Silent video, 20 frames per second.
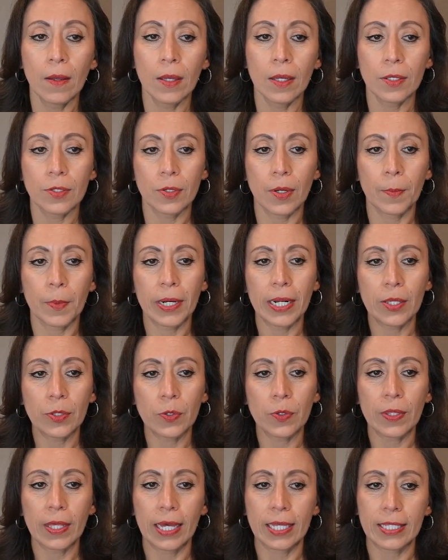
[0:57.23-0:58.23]
So I'm going to
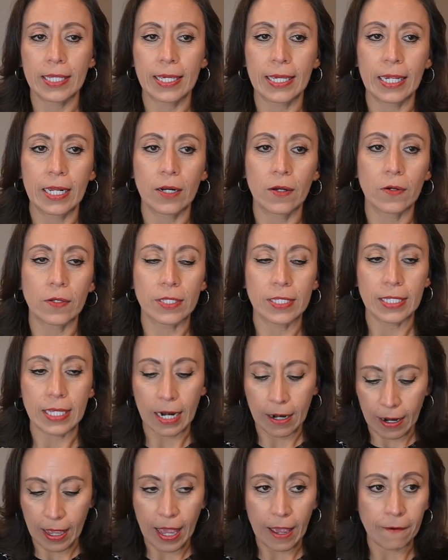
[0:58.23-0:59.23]
do that here on
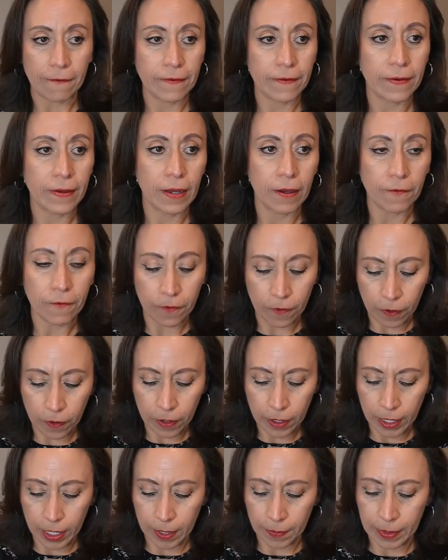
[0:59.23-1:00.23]
cell
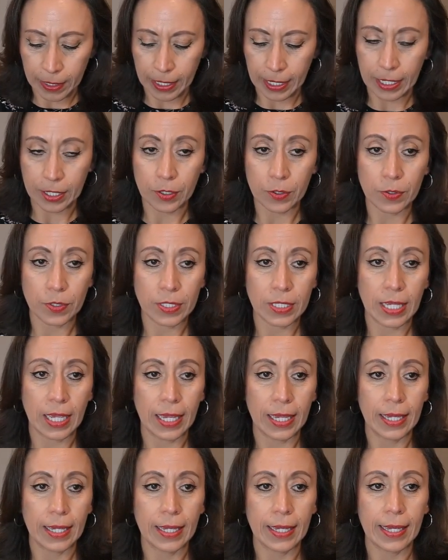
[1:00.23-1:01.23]
F4. I'm going to use
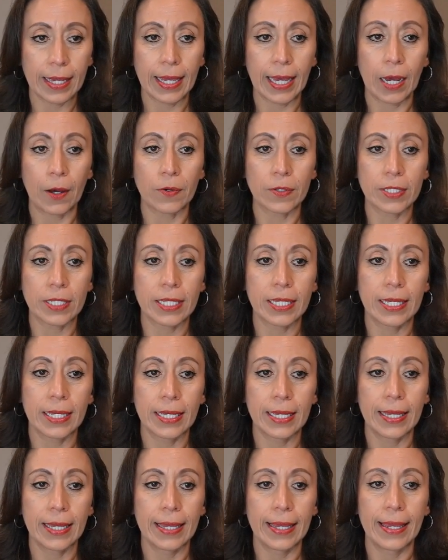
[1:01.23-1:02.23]
the count
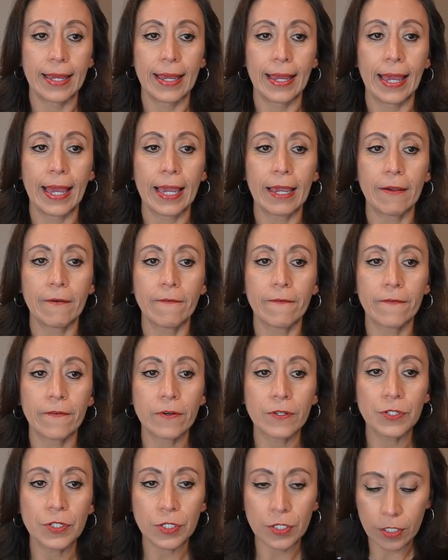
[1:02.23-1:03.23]
A
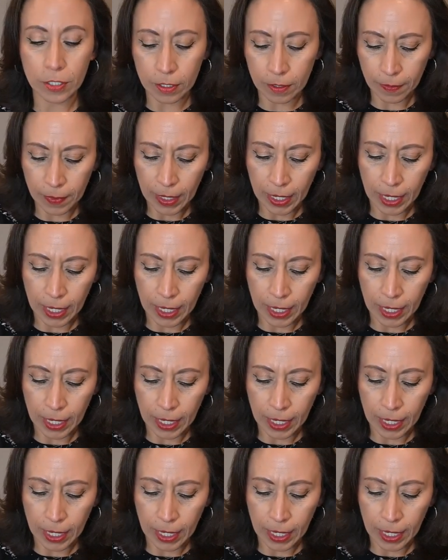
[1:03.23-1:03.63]
function.